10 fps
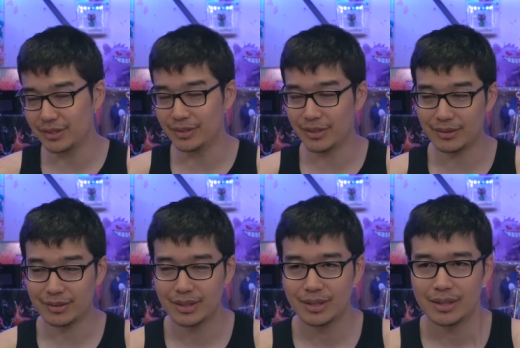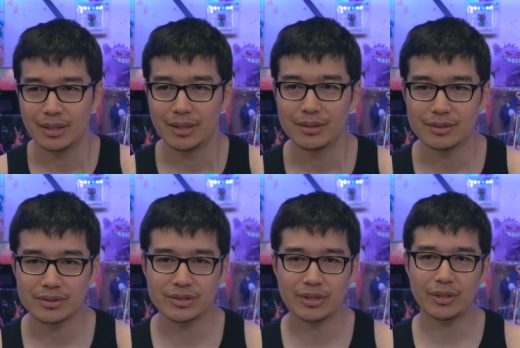you know.
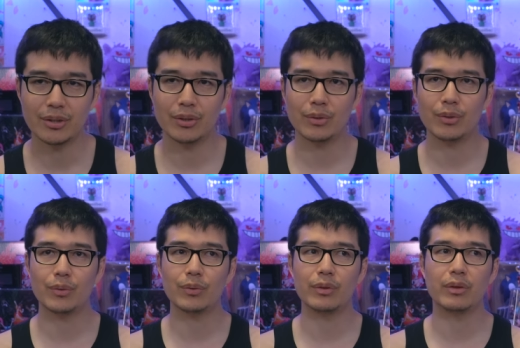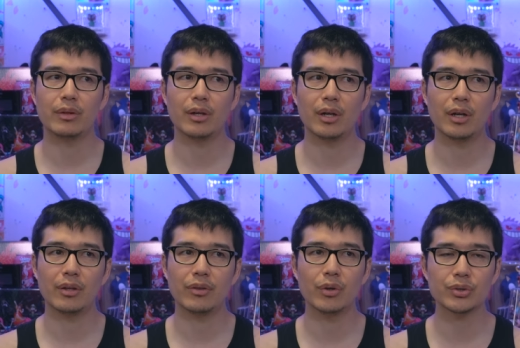So, uh,
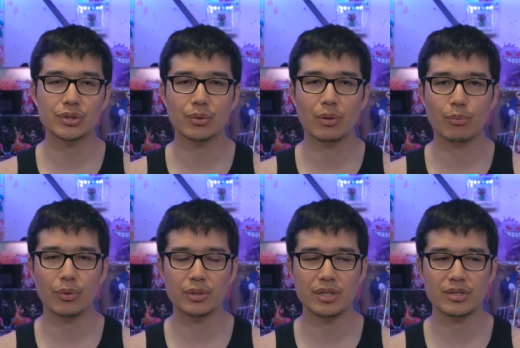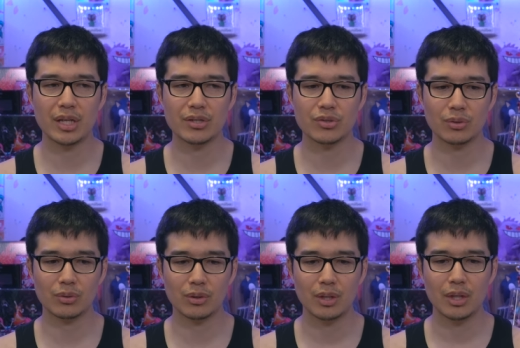those two are pretty
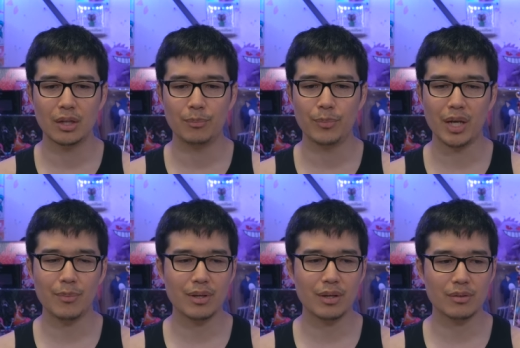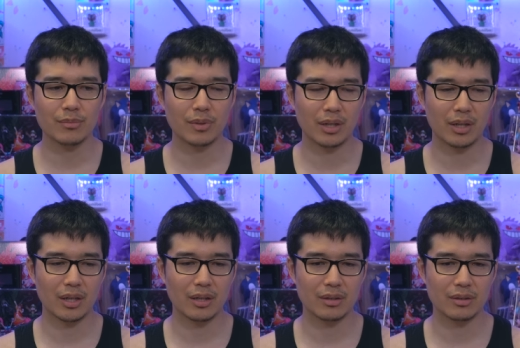central. Maybe in,
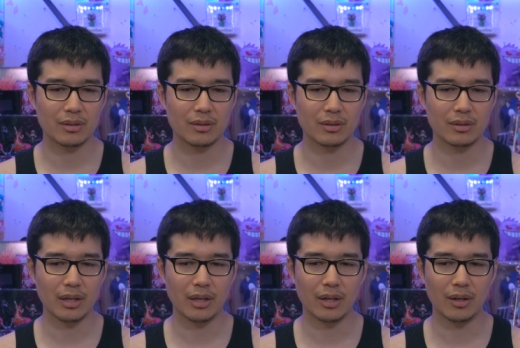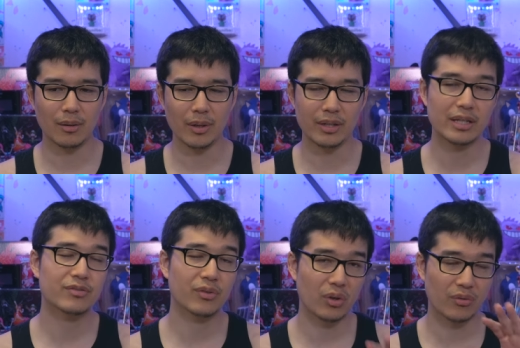uh, um, and that's
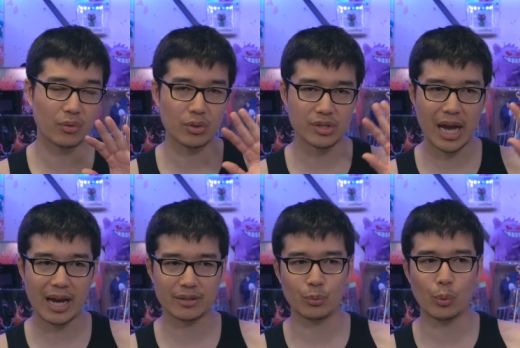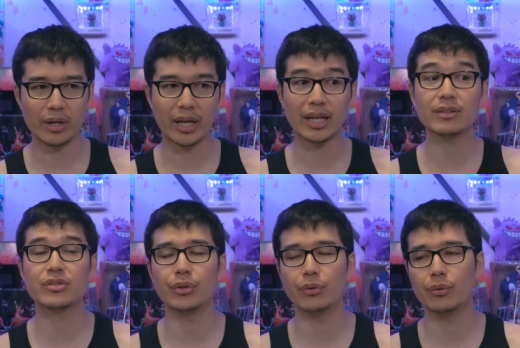for, of course, Act 1 and
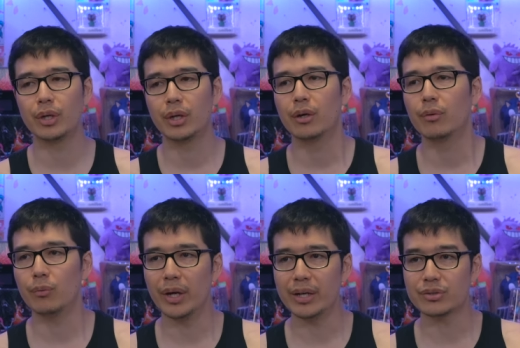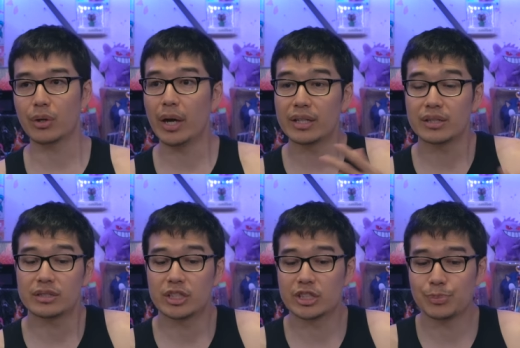2 right? So I
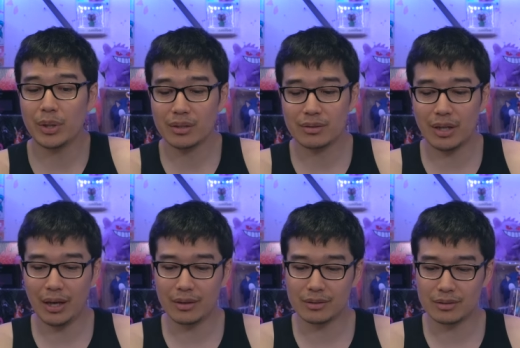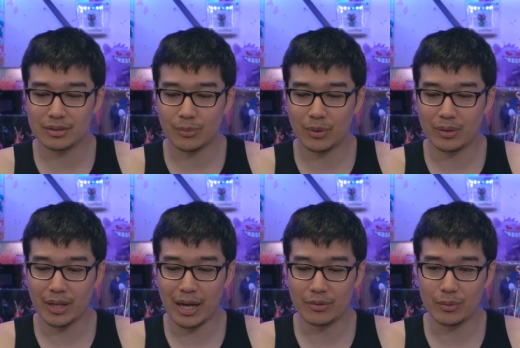suspect that somewhere in
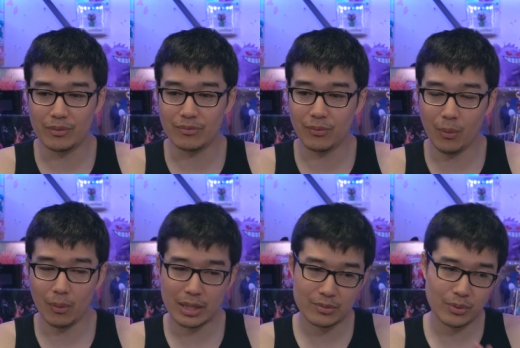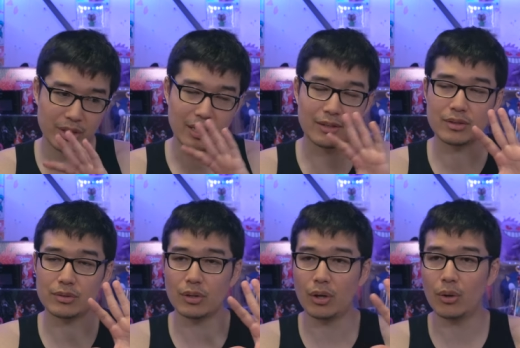Act 3 and 4, that's where you get to
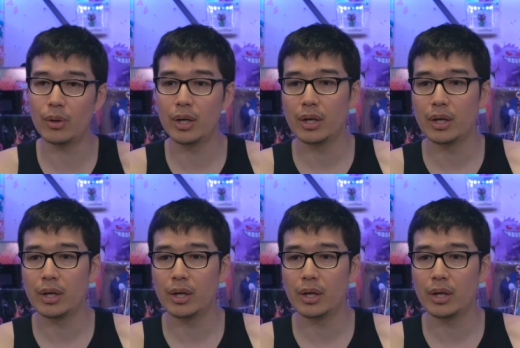know